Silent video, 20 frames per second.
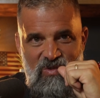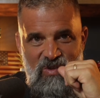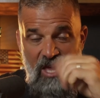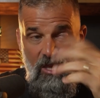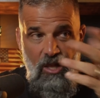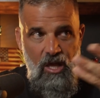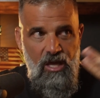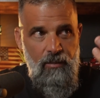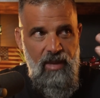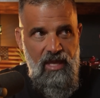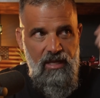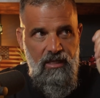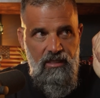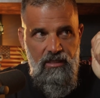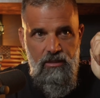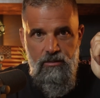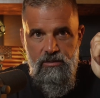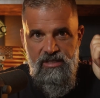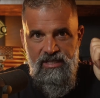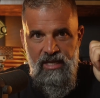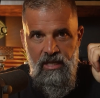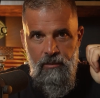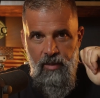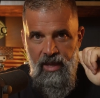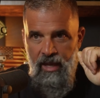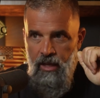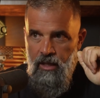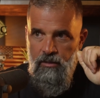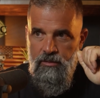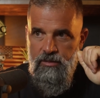I'll automatically lose 10
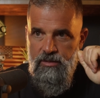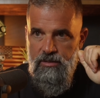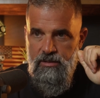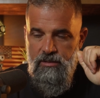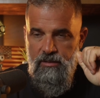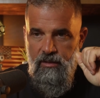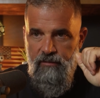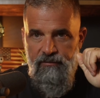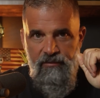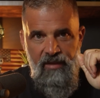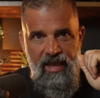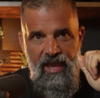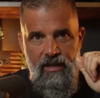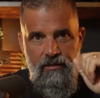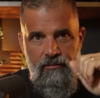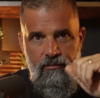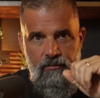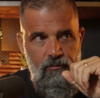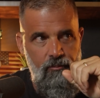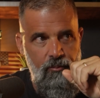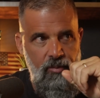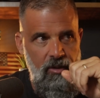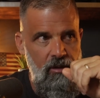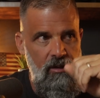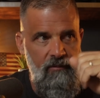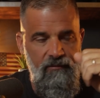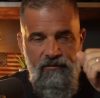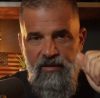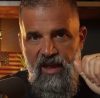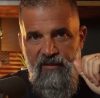pounds of fat and put
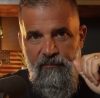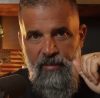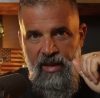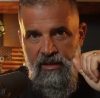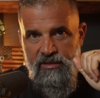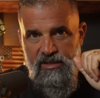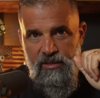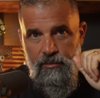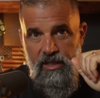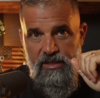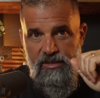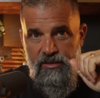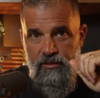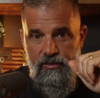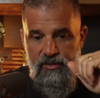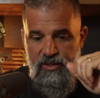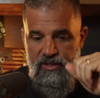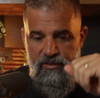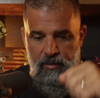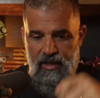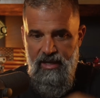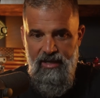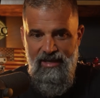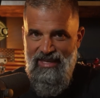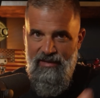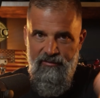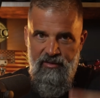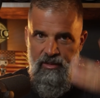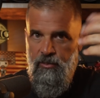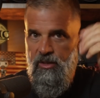on 5 pounds of muscle just by
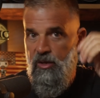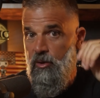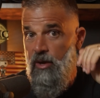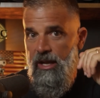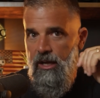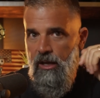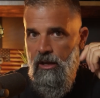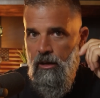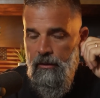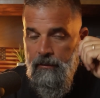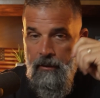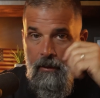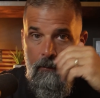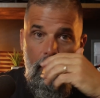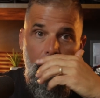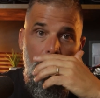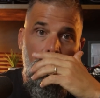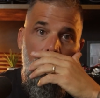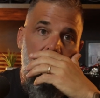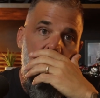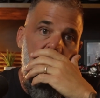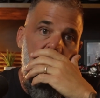giving him the credit card number.